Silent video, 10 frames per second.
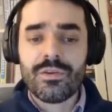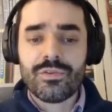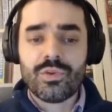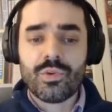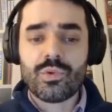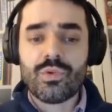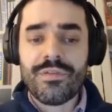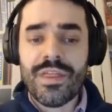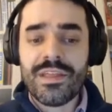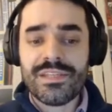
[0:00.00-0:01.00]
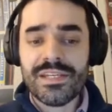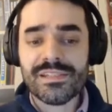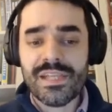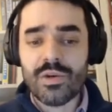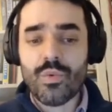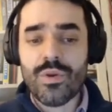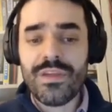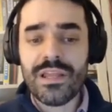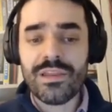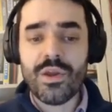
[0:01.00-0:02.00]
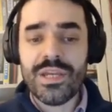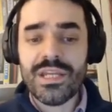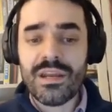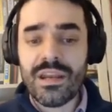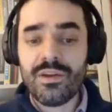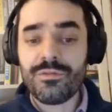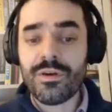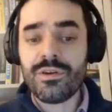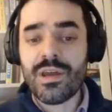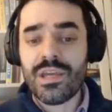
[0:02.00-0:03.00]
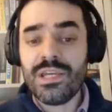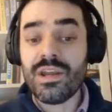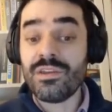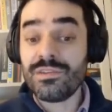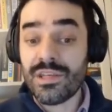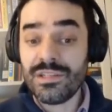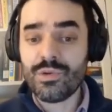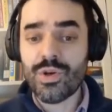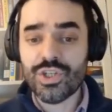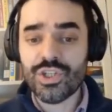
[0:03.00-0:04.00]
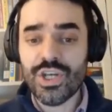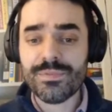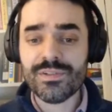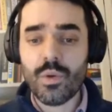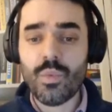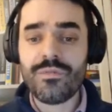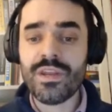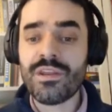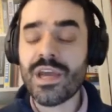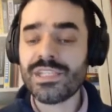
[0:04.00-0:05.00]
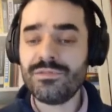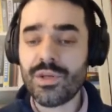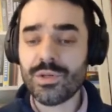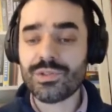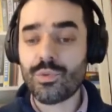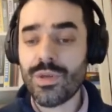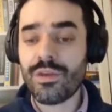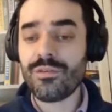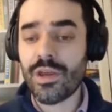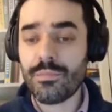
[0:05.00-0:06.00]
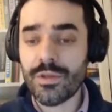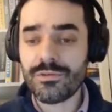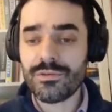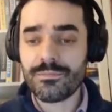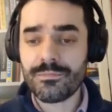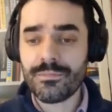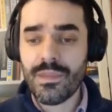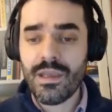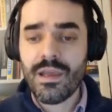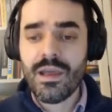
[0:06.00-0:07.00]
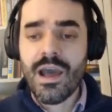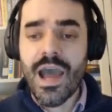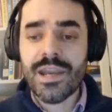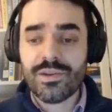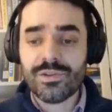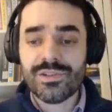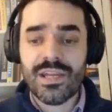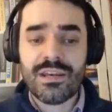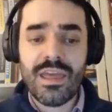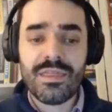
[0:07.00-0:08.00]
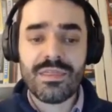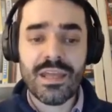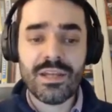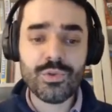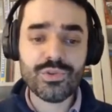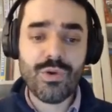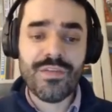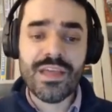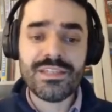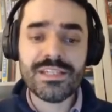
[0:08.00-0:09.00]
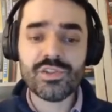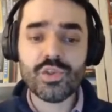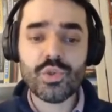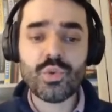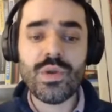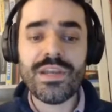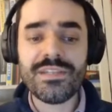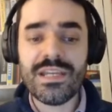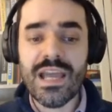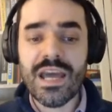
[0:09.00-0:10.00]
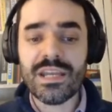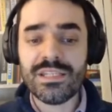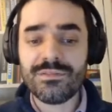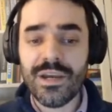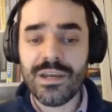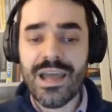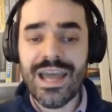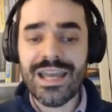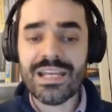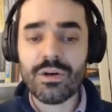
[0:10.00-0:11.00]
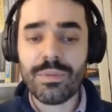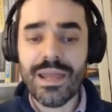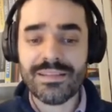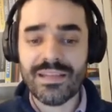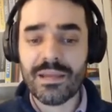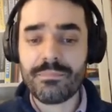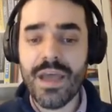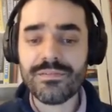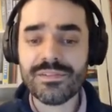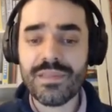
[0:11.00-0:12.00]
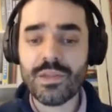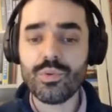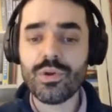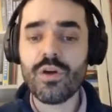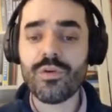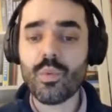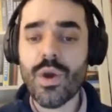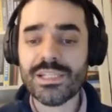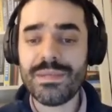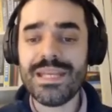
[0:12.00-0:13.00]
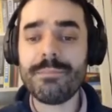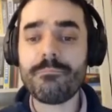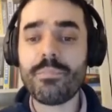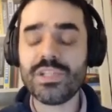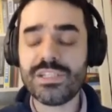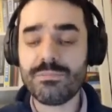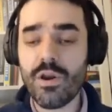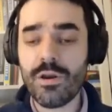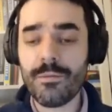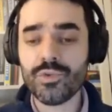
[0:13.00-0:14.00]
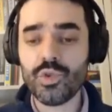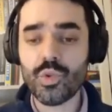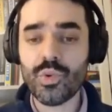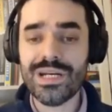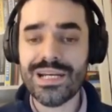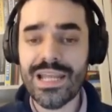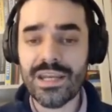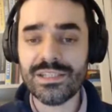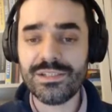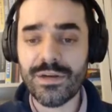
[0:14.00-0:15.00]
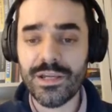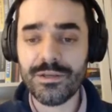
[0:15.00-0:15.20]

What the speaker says: So graph analytics can reveal the hidden and often unintended relationships within an Active Directory environment. Attackers can then use graph analytics to easily identify highly complex attack paths that would otherwise be impossible to quickly identify.